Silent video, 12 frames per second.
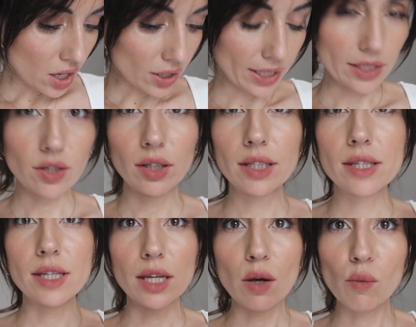Okay, so
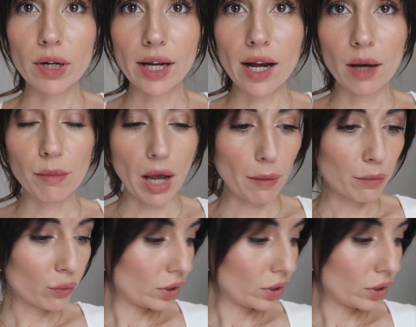let's see what I come up